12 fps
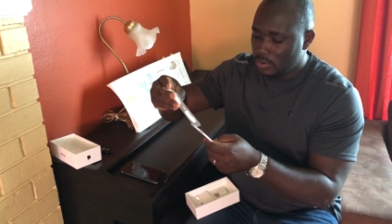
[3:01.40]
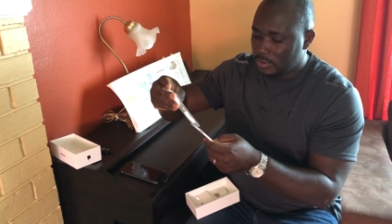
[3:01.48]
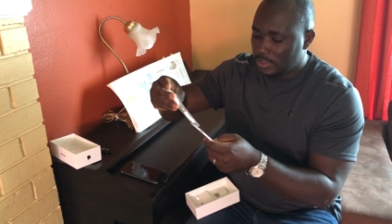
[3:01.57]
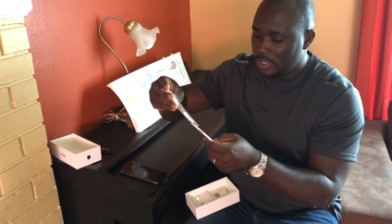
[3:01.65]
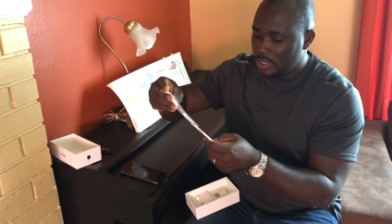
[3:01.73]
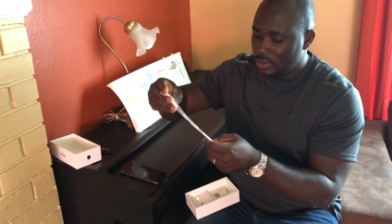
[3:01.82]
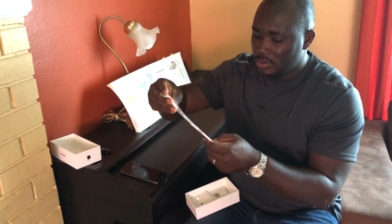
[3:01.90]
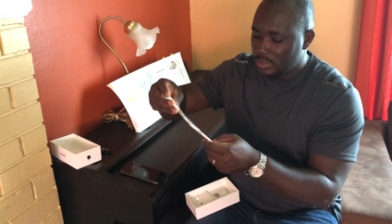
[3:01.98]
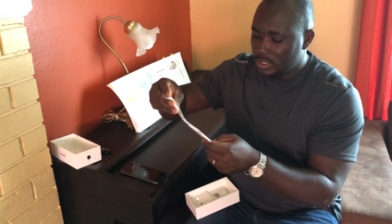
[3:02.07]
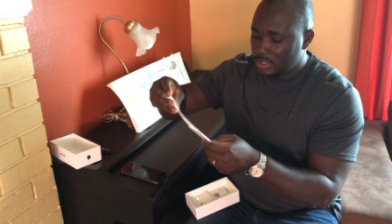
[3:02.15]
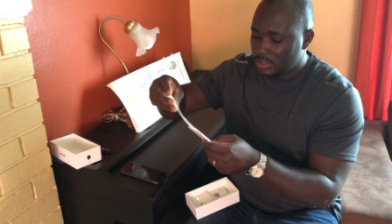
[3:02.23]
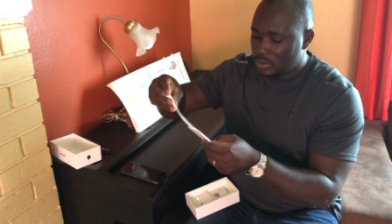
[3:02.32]
who
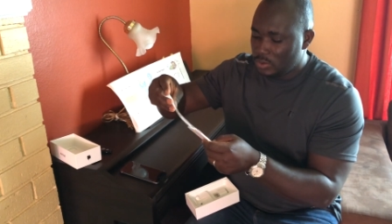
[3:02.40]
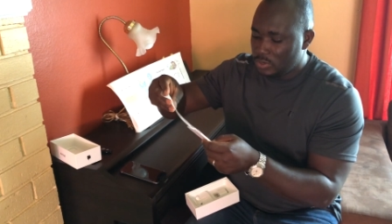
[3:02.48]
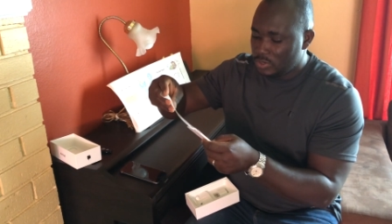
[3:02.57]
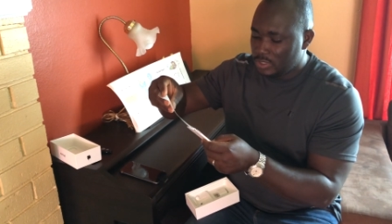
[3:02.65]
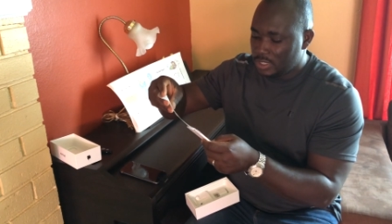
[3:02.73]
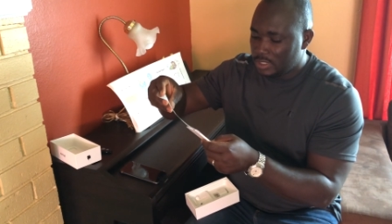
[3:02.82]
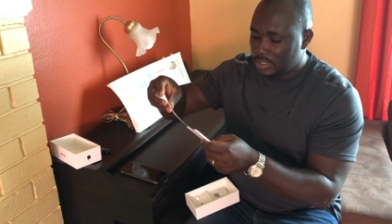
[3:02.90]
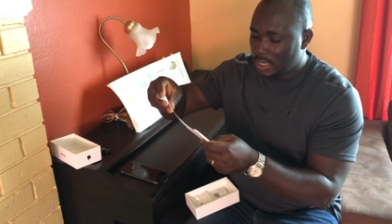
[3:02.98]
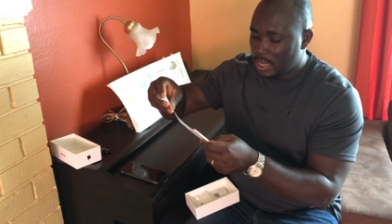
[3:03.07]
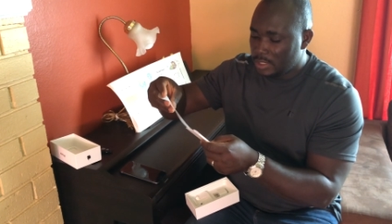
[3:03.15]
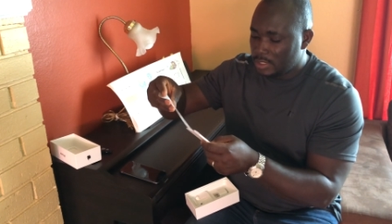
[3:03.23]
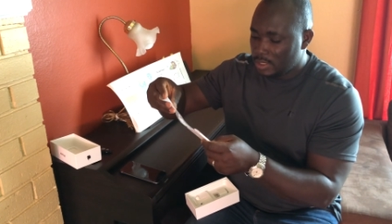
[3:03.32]
uses
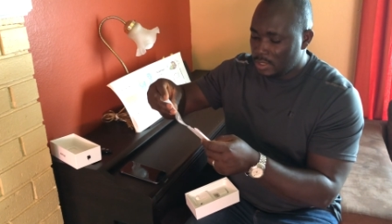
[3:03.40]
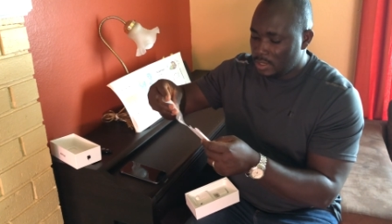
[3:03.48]
that.